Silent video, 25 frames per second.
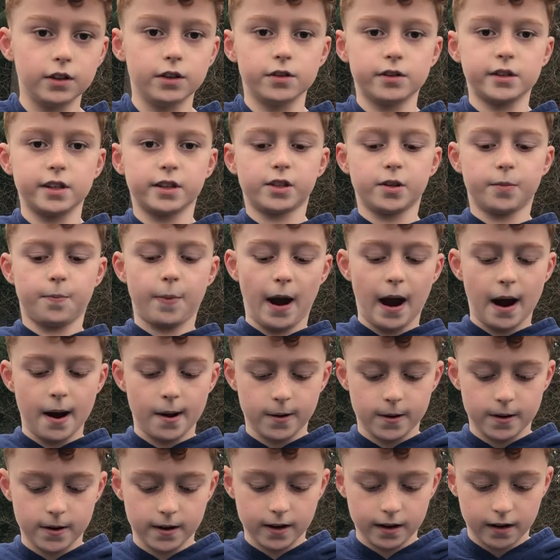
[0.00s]
use it to
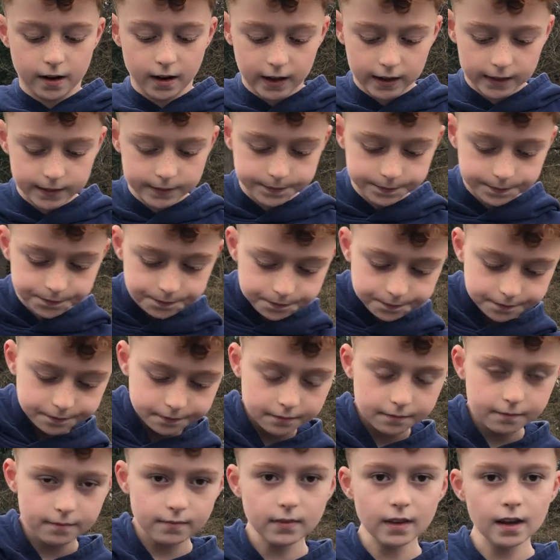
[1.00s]
power a car.
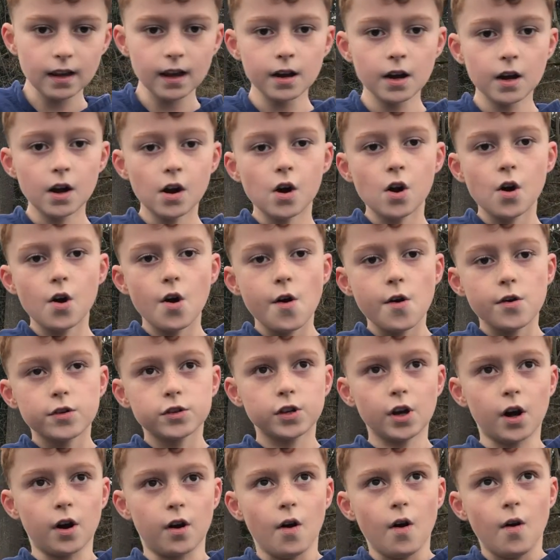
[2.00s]

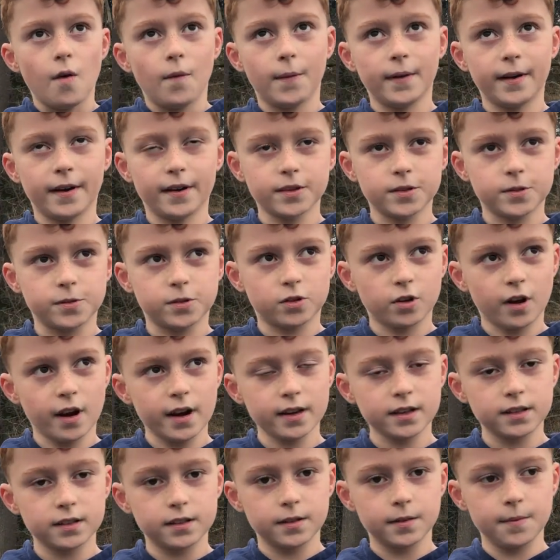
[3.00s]
So when I was
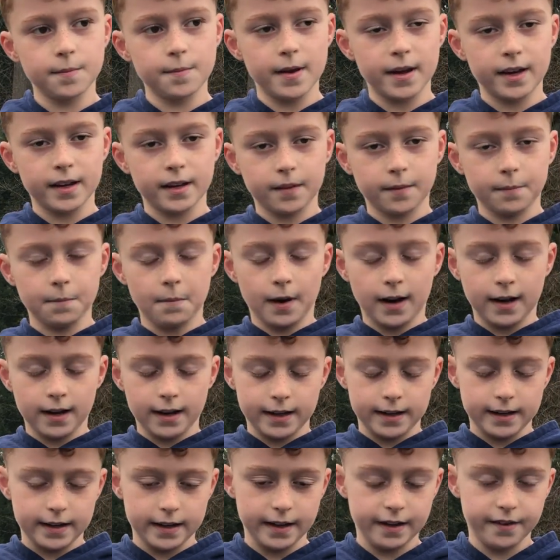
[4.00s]
trying to make
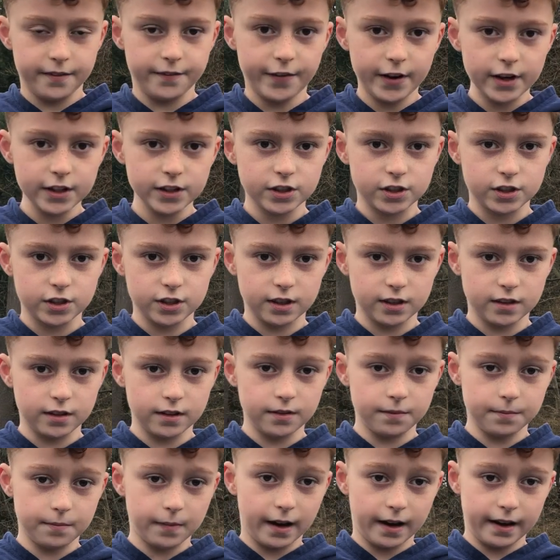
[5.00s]
my invention,
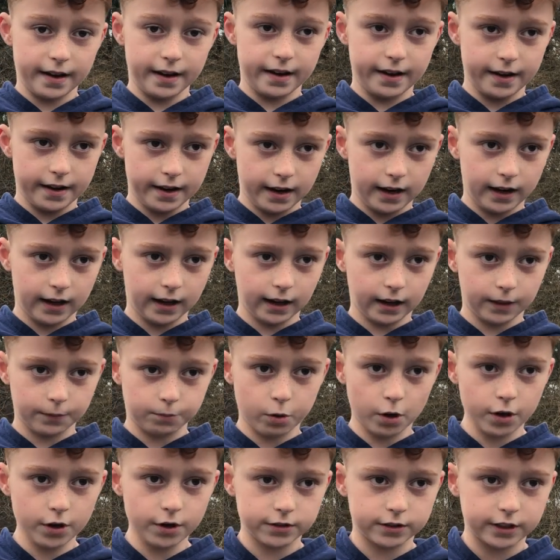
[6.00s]
my
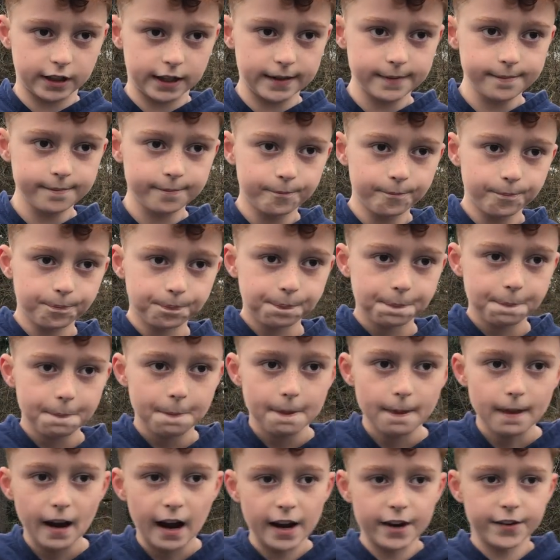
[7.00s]
prototype,
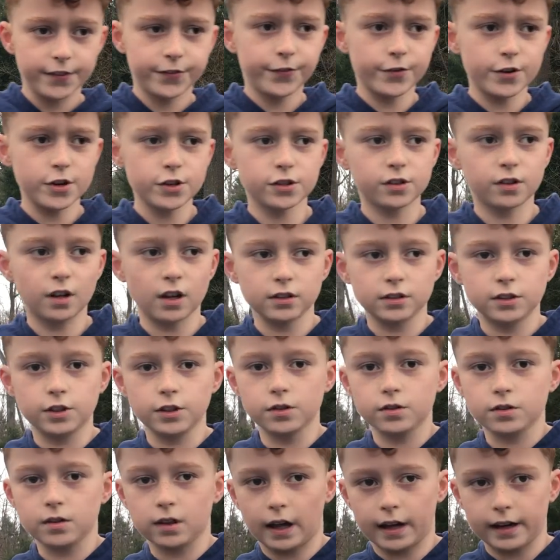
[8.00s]
I first thought to
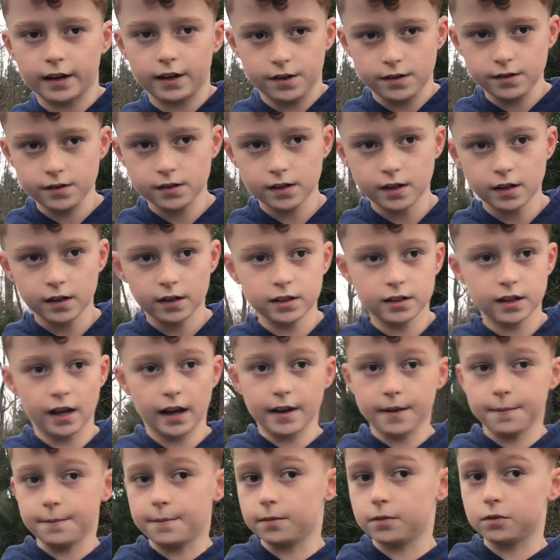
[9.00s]
use Legos because
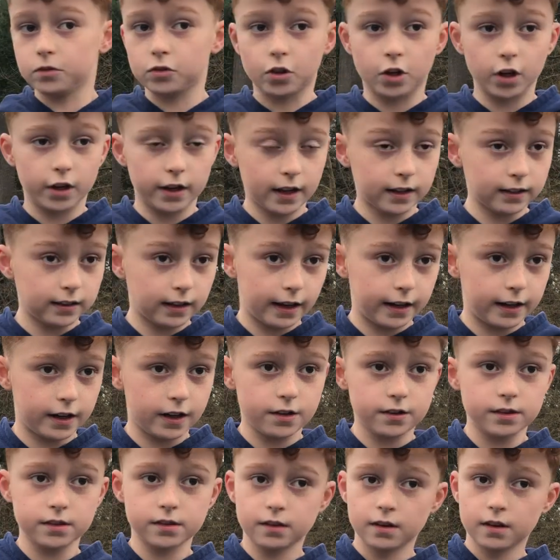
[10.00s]
I'm good at
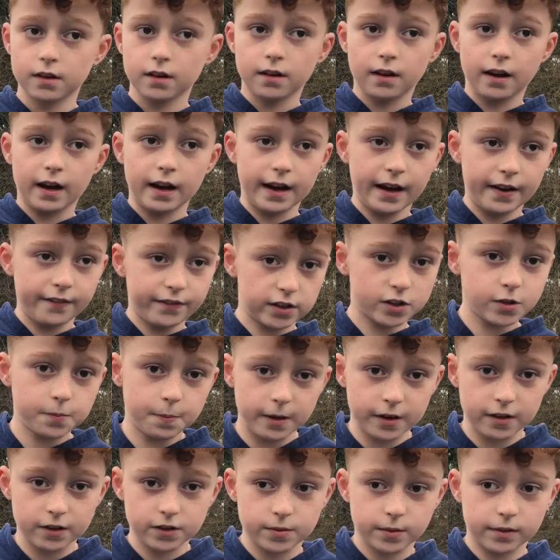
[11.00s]
Legos. I have
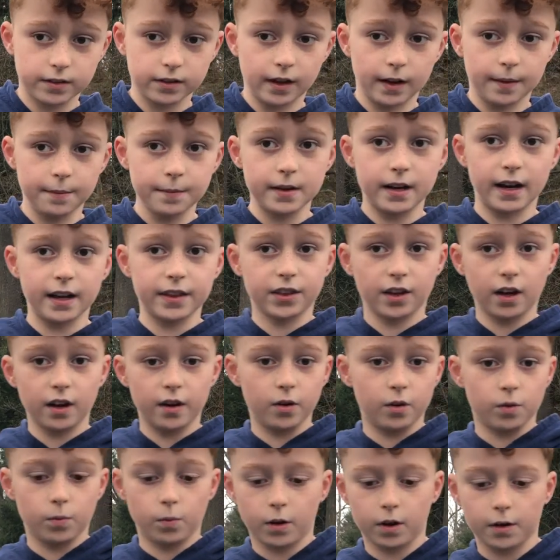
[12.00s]
experience with them, and I thought
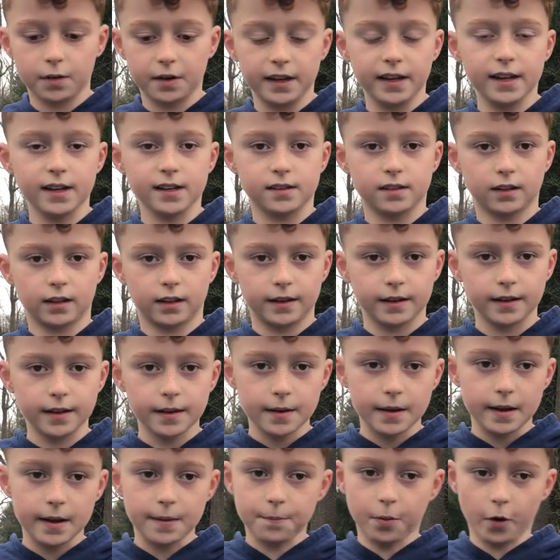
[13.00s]
it would work easily
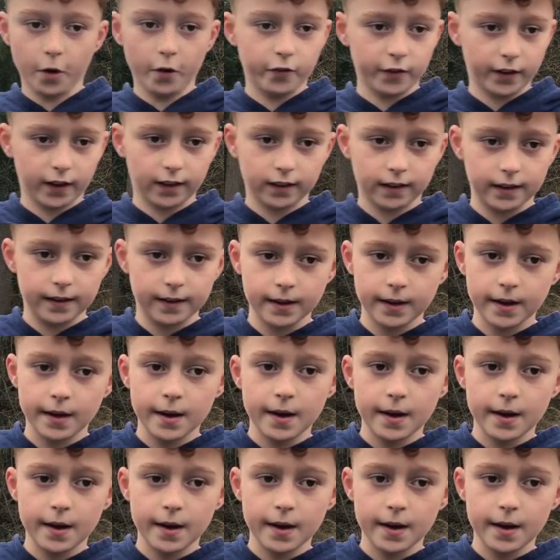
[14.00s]
and perfectly.